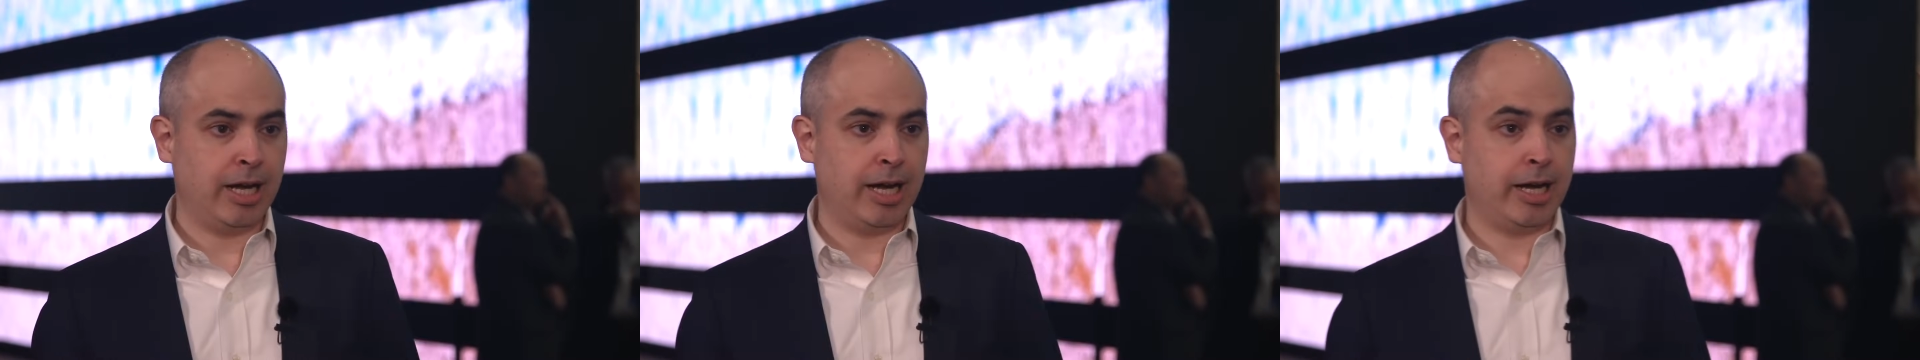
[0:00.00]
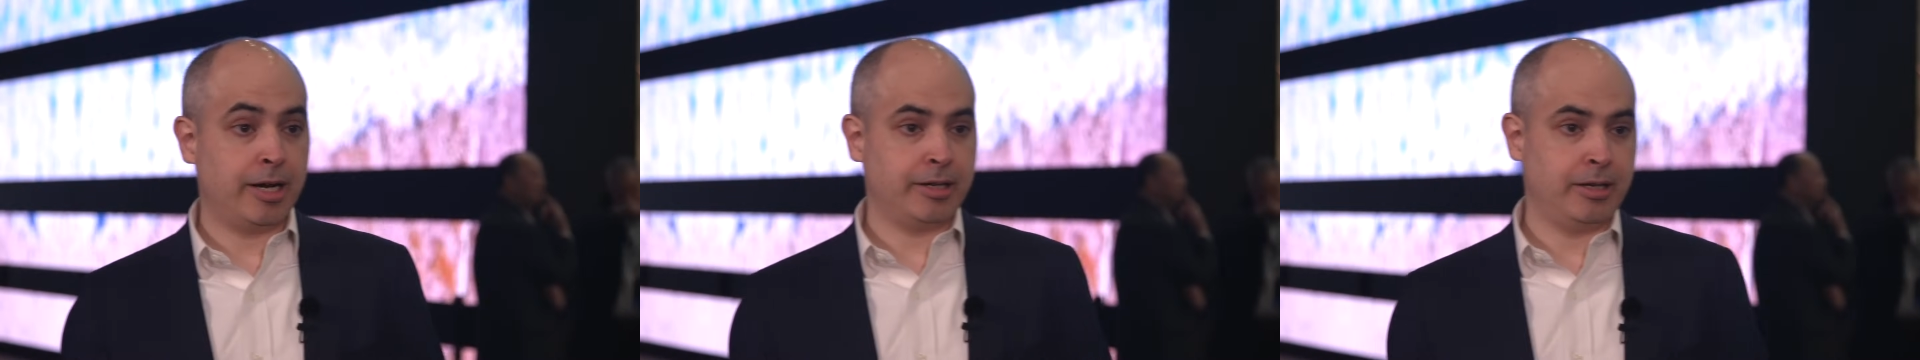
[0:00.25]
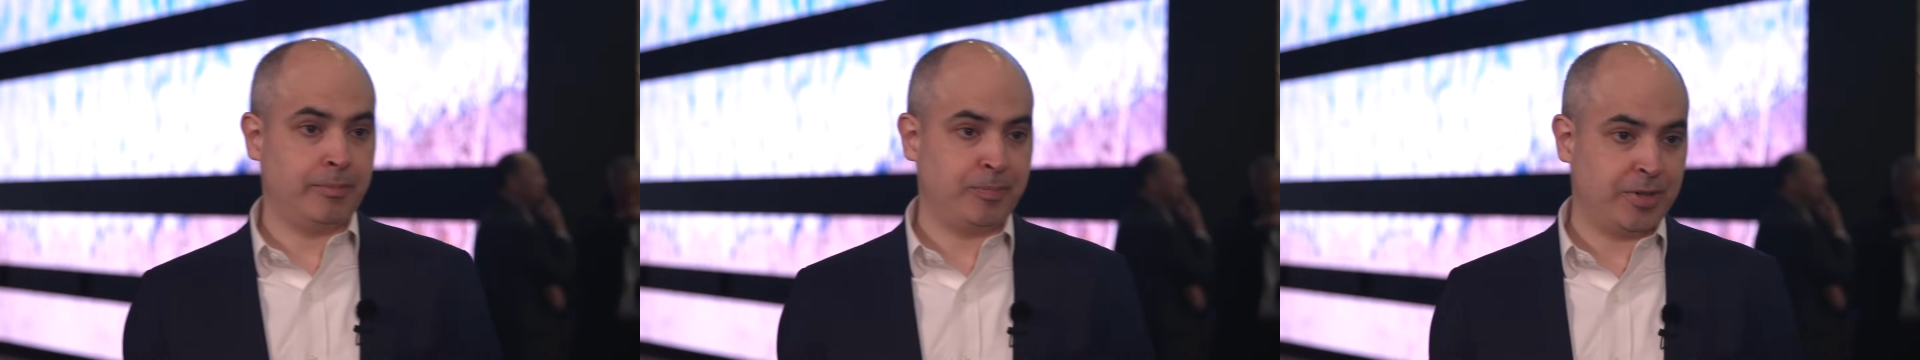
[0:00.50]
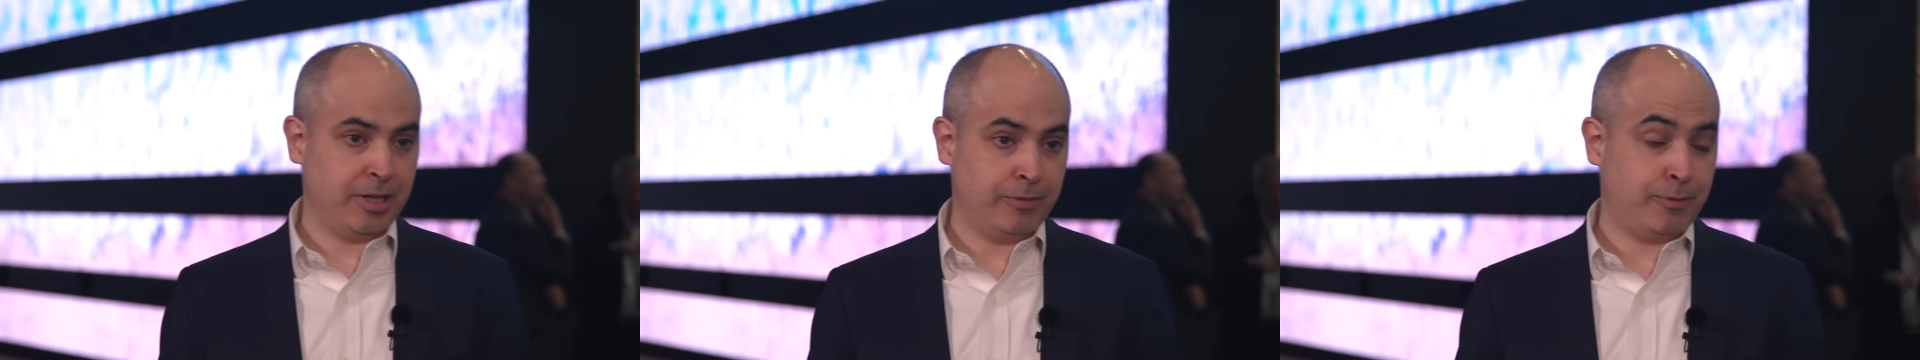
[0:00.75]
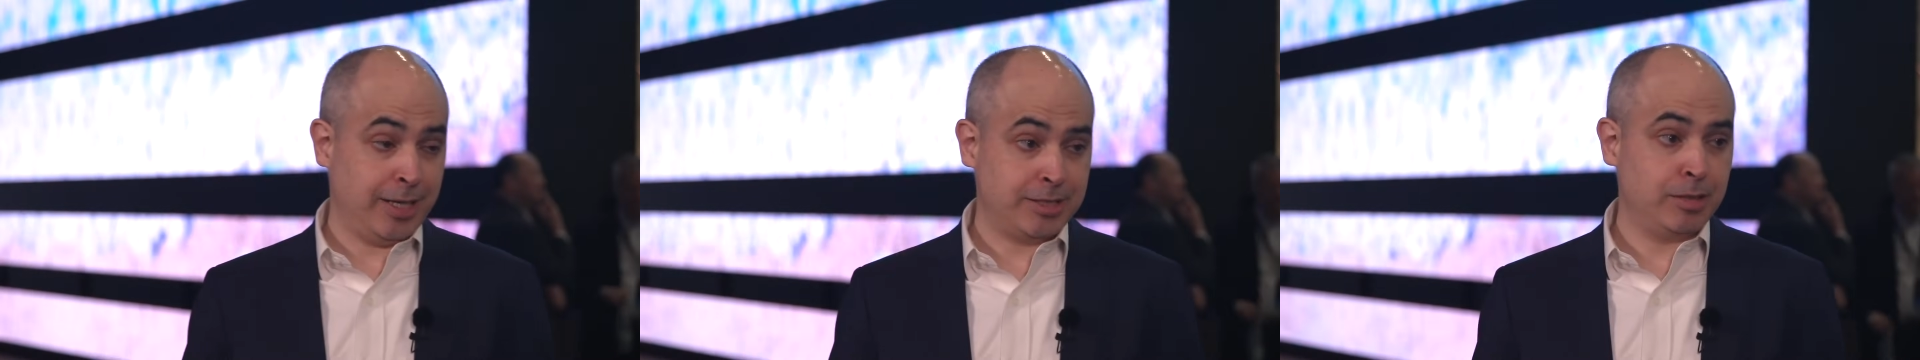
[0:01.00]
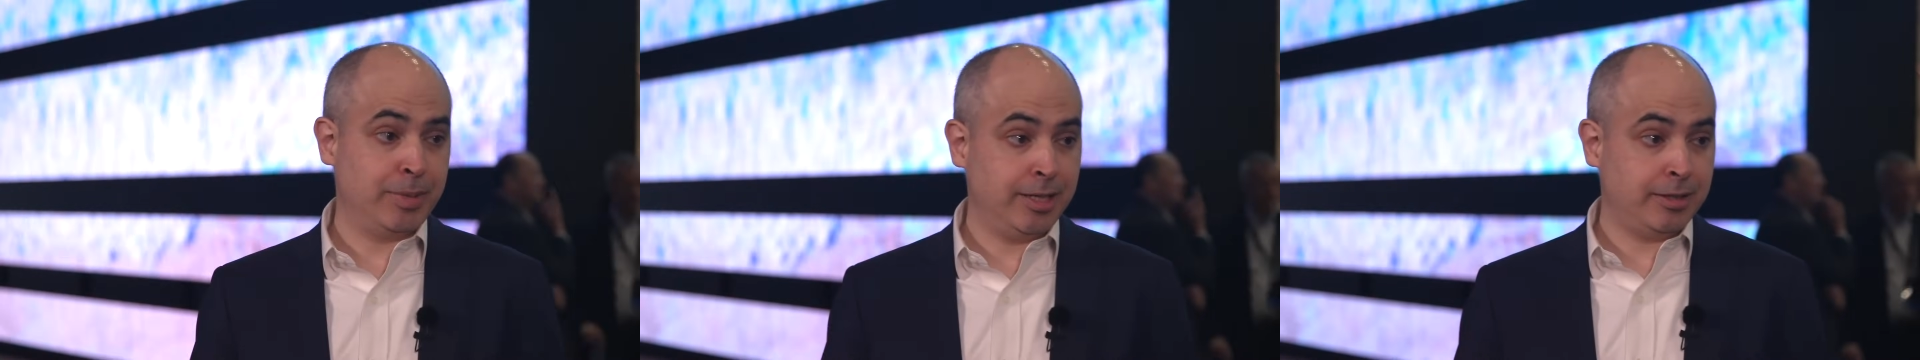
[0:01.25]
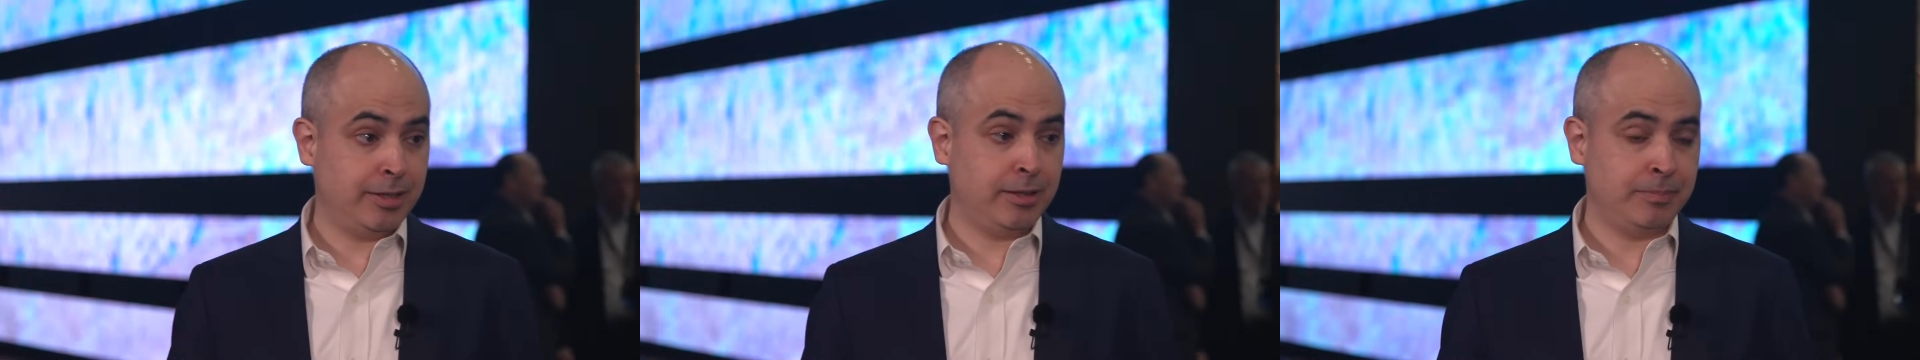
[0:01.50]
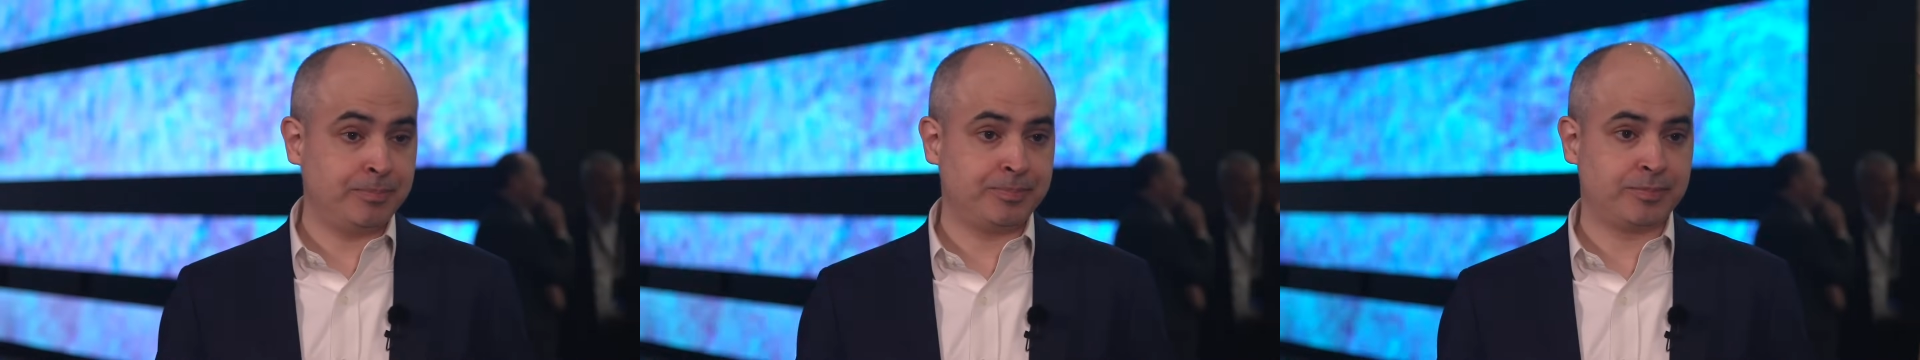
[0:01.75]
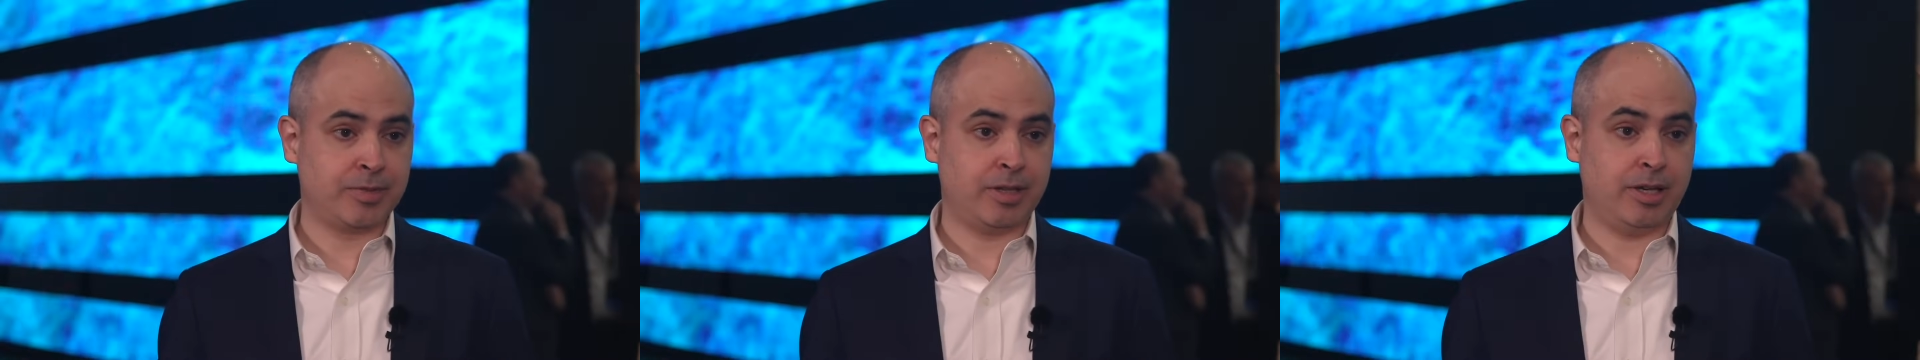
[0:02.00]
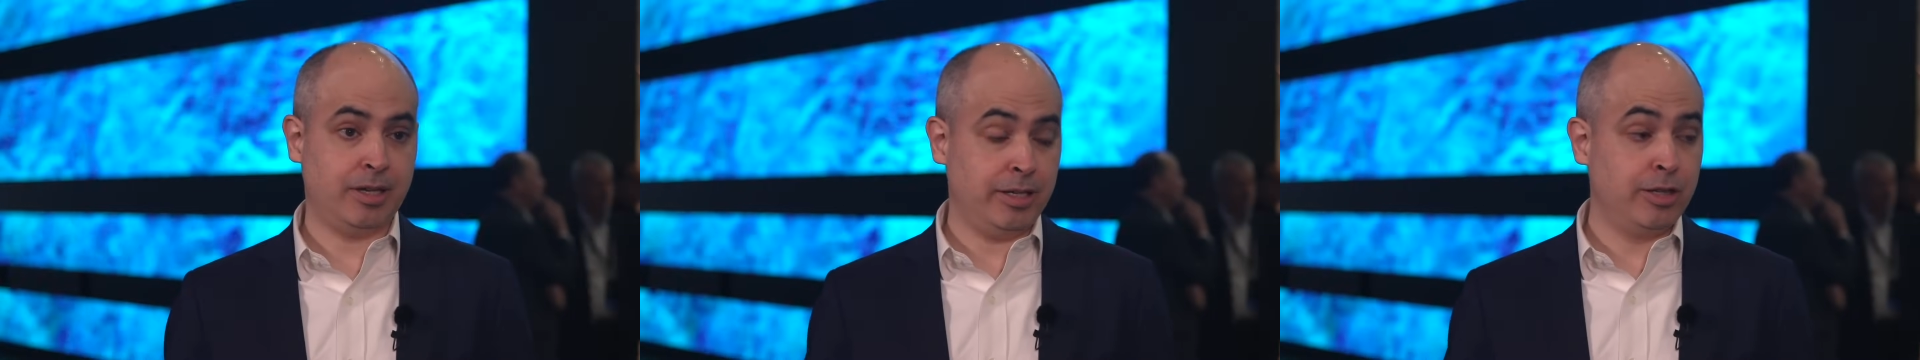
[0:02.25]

are uh, uh, flexibility uh,